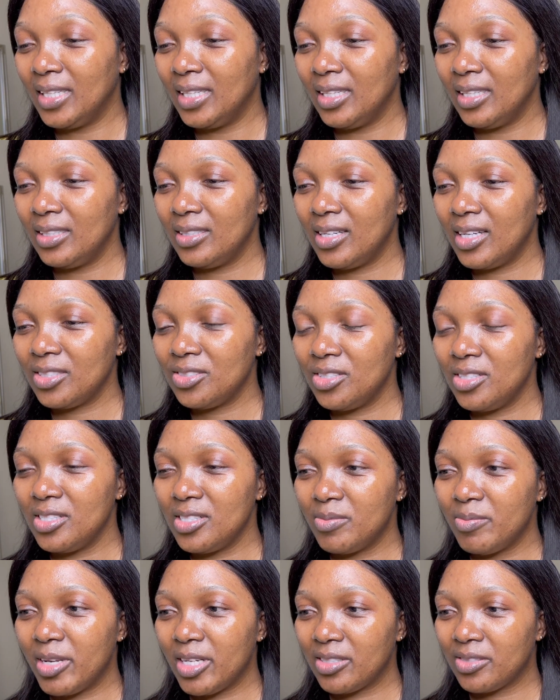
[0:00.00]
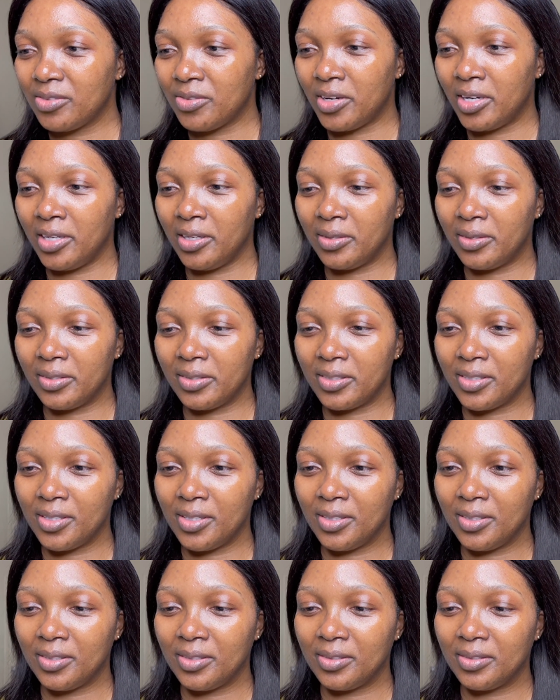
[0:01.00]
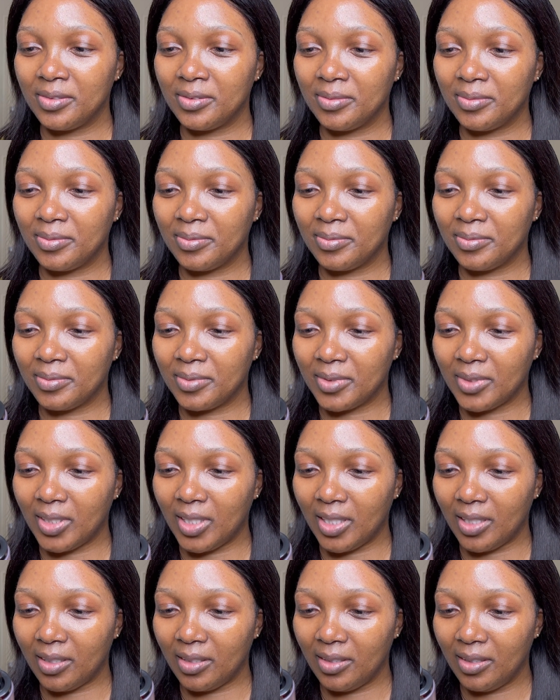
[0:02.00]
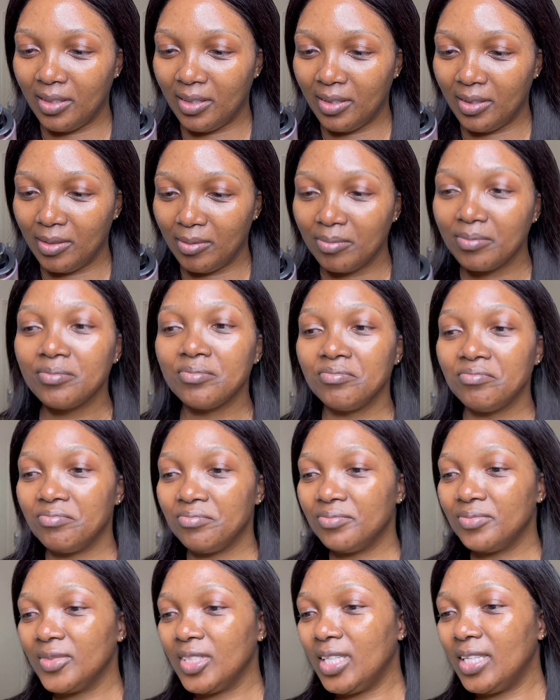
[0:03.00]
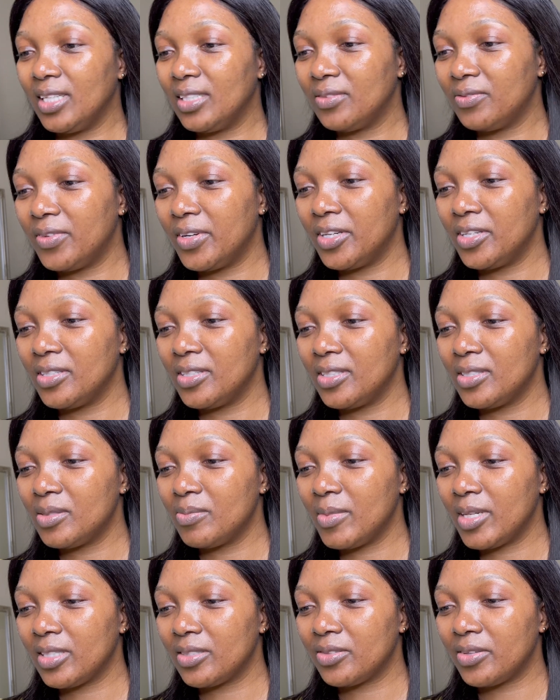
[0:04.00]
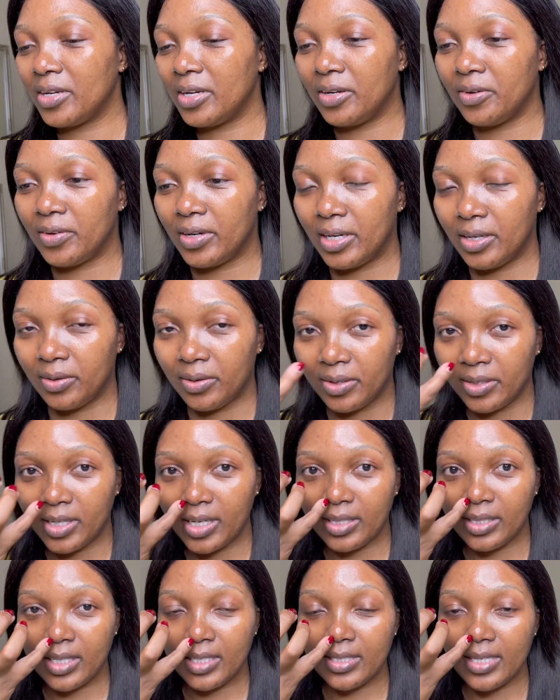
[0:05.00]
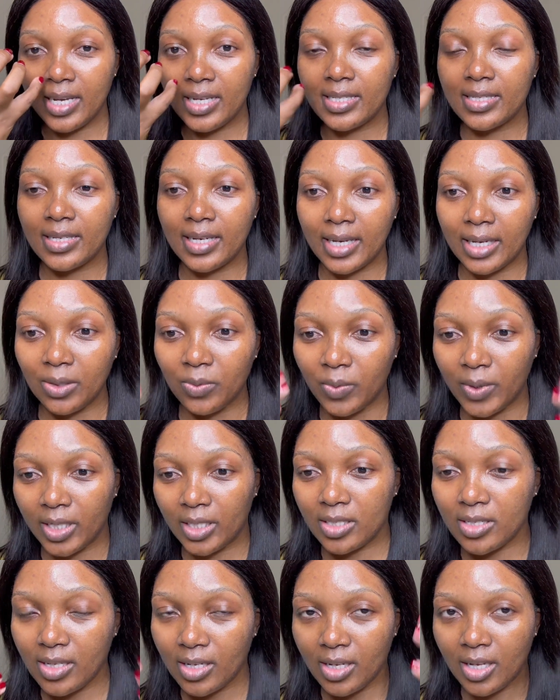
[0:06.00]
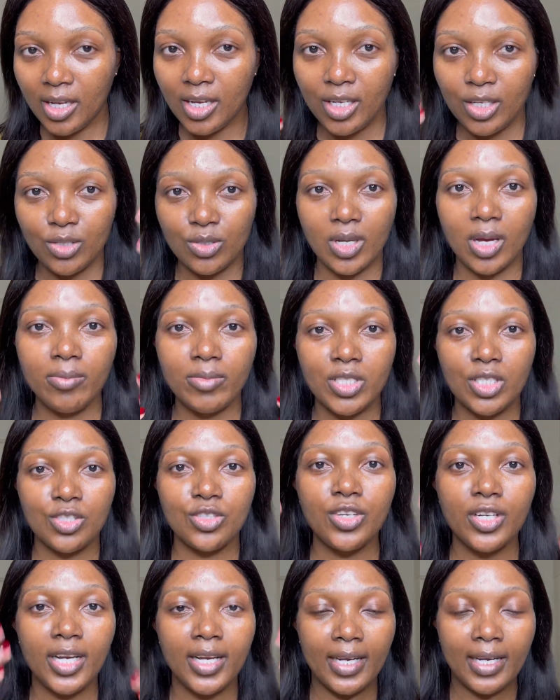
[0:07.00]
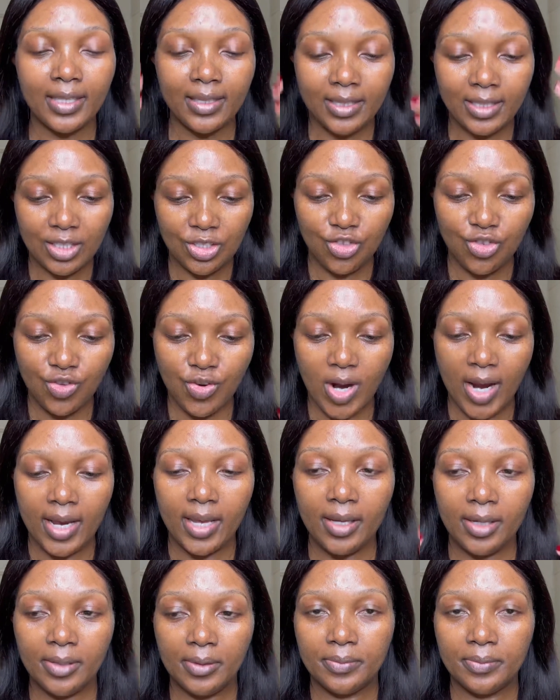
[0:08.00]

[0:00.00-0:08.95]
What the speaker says: It actually smells really good. Okay, it smells really good, and they say it's lightweight. So I'm just gonna let this dry.